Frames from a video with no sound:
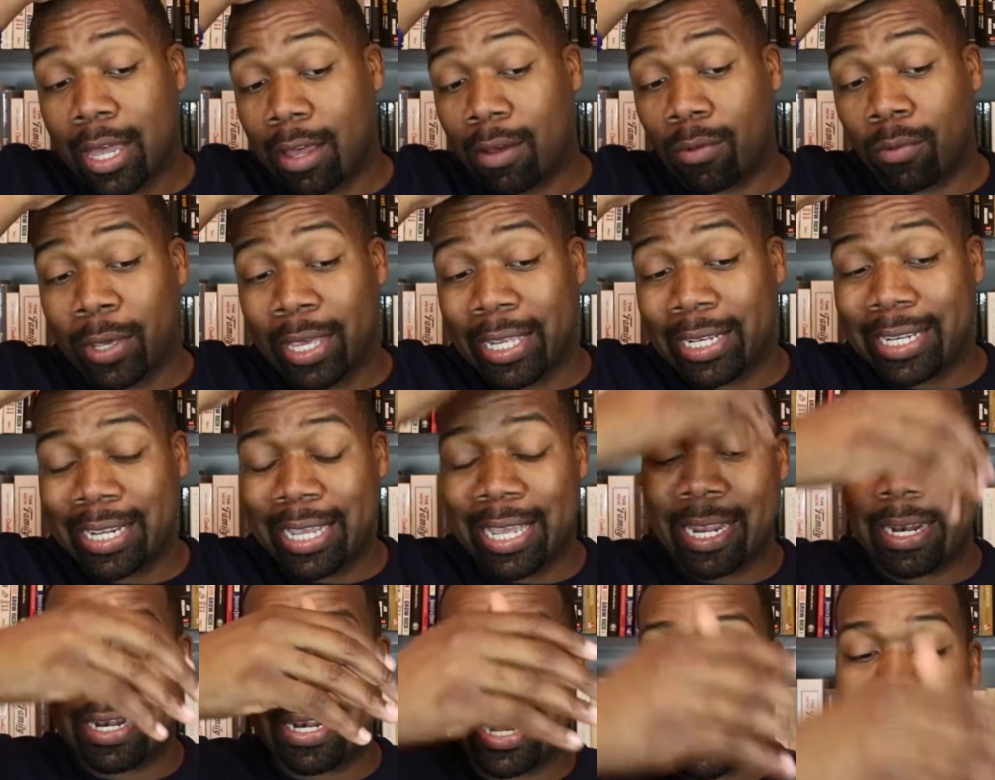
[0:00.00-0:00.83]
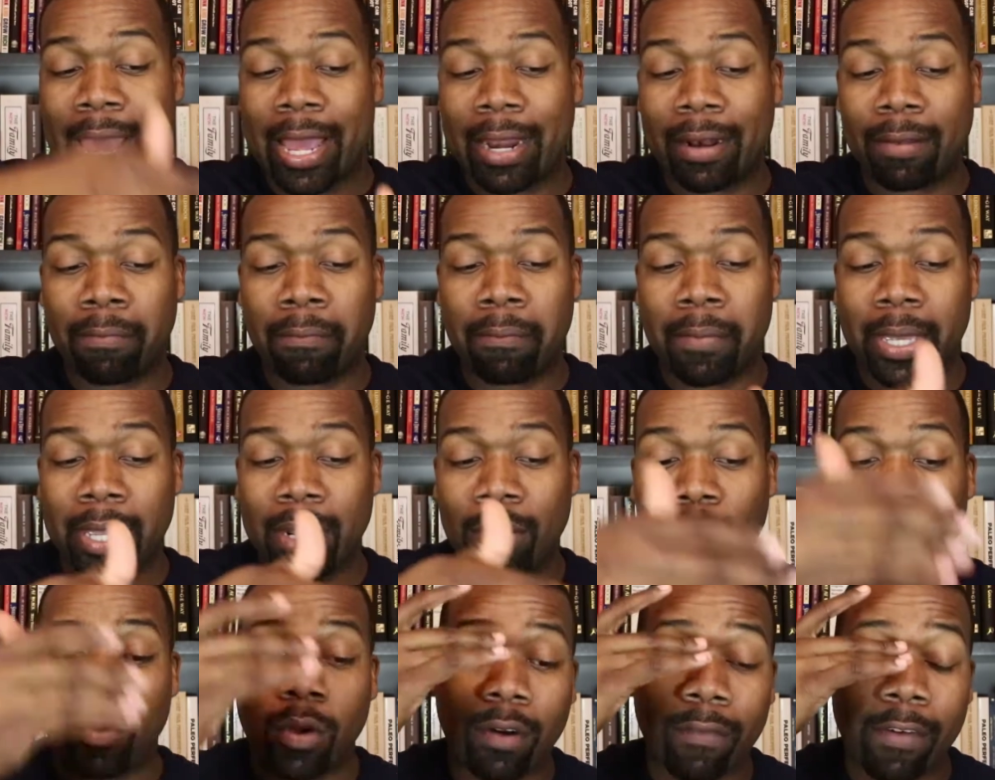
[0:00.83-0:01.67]
We did not
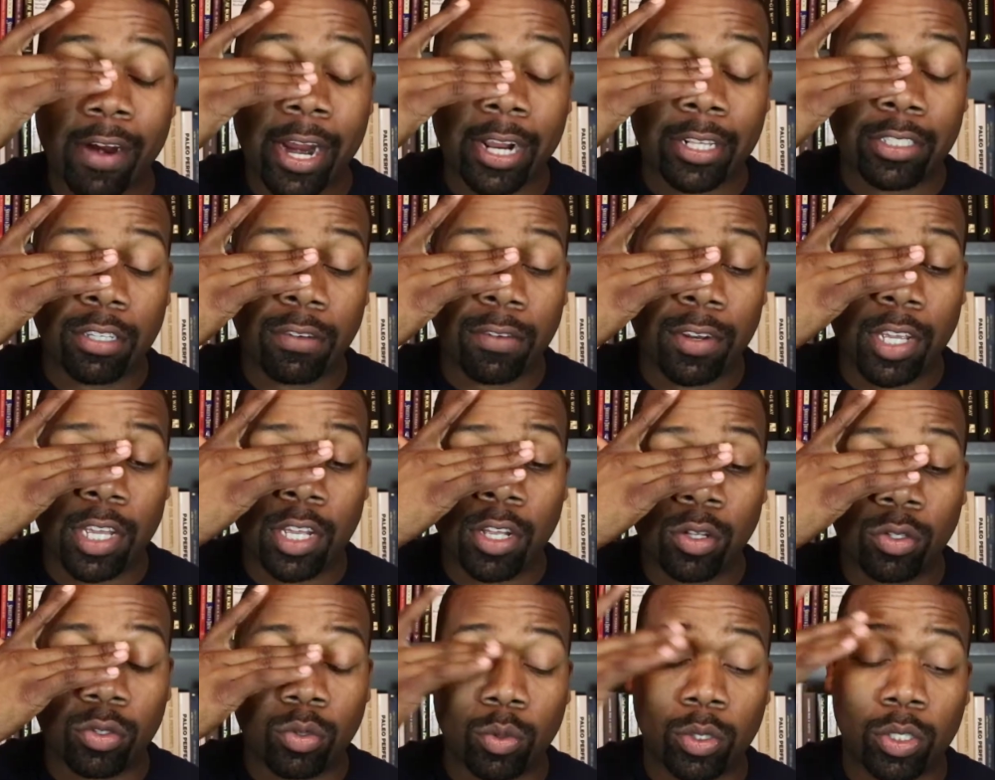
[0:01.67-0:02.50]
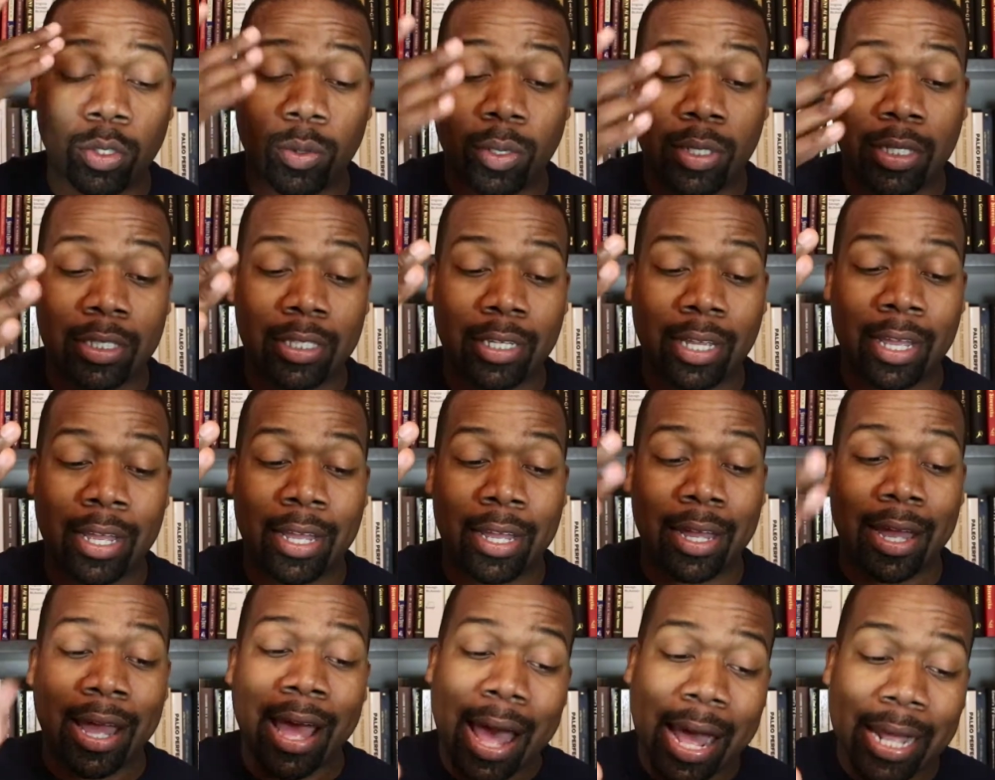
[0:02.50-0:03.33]
meet one of our activity goals, which was
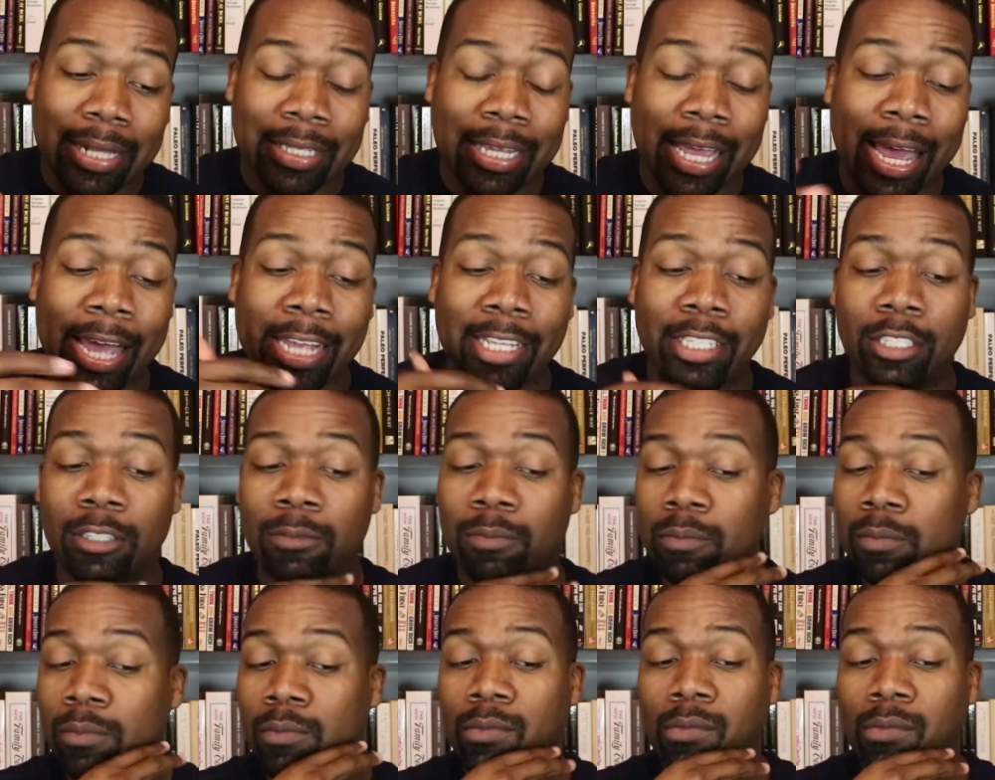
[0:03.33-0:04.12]
contacts,